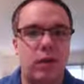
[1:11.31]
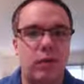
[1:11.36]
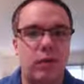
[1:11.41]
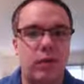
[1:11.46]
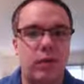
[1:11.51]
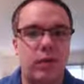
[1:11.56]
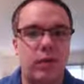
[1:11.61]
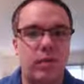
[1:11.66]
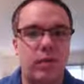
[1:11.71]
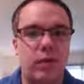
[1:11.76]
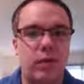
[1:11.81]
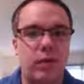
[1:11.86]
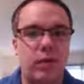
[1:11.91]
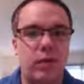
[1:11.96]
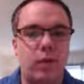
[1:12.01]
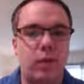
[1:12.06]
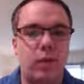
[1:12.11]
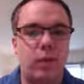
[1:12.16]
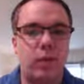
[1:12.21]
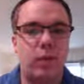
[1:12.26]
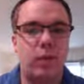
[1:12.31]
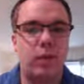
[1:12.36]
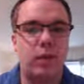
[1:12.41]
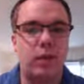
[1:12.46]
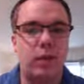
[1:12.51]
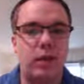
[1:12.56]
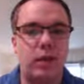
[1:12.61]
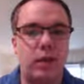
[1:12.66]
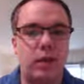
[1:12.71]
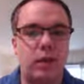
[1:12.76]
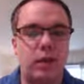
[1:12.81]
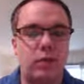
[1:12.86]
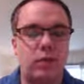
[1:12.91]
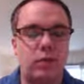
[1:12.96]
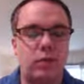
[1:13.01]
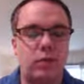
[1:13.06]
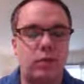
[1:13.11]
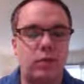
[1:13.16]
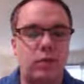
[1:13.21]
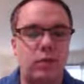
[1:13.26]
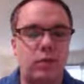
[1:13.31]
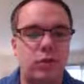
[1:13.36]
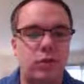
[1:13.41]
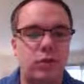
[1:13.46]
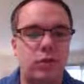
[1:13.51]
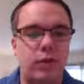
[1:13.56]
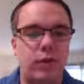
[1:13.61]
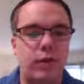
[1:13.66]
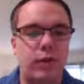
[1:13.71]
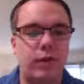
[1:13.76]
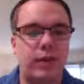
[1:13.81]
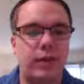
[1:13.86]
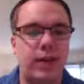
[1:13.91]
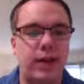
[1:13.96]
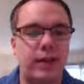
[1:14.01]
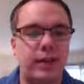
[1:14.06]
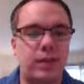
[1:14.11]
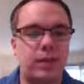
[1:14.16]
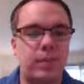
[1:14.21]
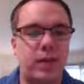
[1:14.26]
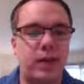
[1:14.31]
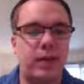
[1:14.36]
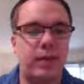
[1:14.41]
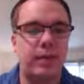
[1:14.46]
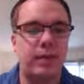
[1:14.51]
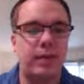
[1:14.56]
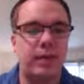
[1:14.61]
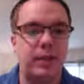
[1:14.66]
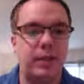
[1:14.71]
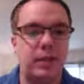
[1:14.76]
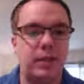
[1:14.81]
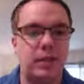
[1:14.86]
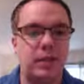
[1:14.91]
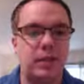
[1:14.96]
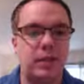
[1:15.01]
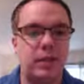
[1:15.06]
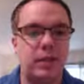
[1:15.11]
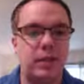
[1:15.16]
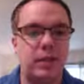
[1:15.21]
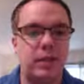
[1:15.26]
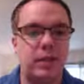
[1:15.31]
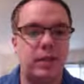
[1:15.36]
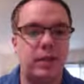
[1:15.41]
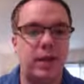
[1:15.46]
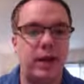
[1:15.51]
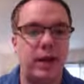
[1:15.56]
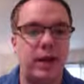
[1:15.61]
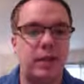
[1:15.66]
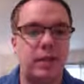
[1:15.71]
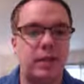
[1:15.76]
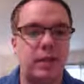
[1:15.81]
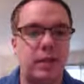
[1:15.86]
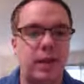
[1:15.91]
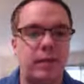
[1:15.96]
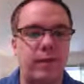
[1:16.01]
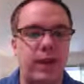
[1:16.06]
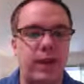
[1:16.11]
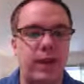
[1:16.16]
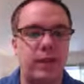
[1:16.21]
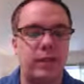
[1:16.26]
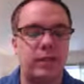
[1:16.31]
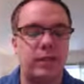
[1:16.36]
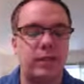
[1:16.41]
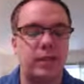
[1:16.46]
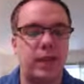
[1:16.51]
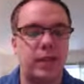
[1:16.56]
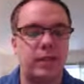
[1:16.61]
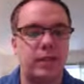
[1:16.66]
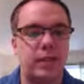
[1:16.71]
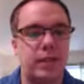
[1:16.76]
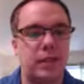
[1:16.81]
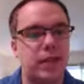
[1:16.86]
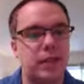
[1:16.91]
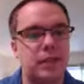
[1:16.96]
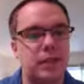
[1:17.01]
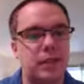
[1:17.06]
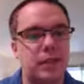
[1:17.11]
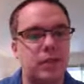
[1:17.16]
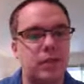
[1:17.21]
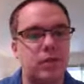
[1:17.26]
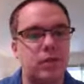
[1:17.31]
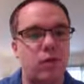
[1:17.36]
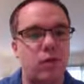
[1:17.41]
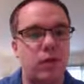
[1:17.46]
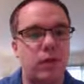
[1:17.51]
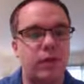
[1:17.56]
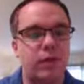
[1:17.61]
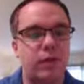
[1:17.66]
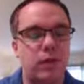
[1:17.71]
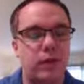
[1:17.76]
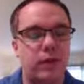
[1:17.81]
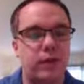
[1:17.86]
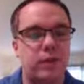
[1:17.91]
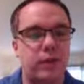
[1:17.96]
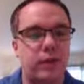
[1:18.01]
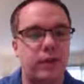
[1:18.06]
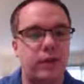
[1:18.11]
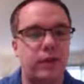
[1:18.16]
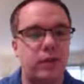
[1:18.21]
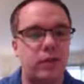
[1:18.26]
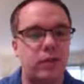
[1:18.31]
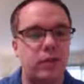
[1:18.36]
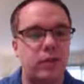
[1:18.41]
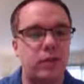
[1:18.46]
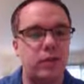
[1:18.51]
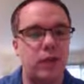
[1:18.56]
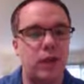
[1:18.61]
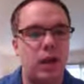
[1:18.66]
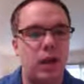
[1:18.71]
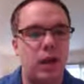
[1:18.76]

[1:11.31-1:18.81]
remember we used to find probabilities that a value is less than that z-score, less than or equal to,